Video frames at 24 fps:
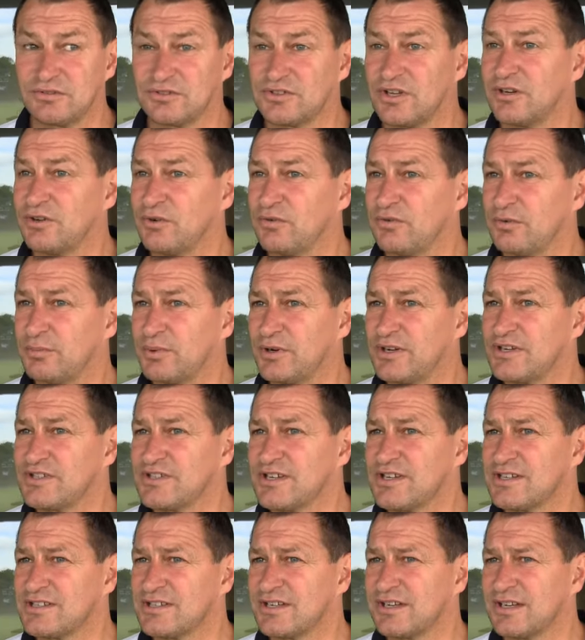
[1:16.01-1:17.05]
certainly over
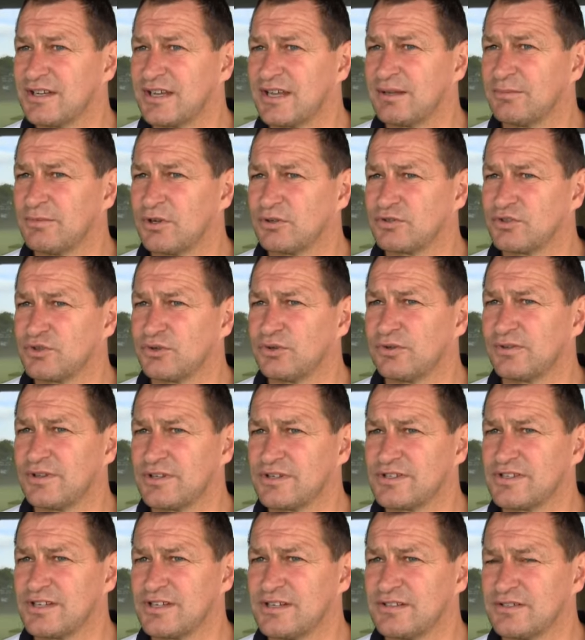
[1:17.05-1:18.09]
pre-season and again sort of
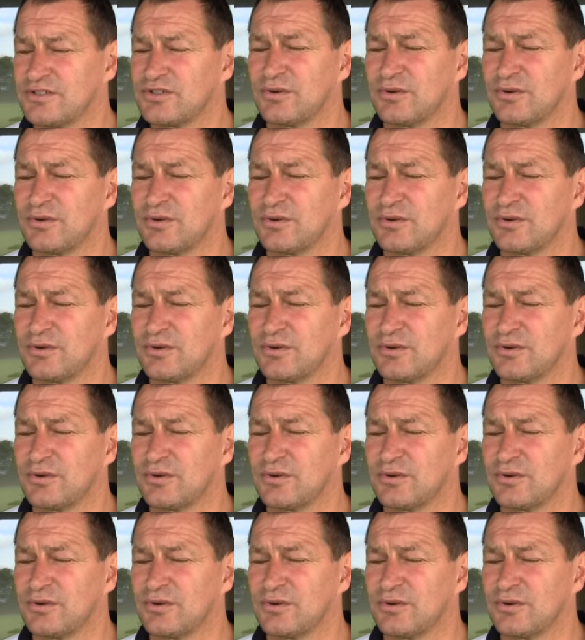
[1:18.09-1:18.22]
this season.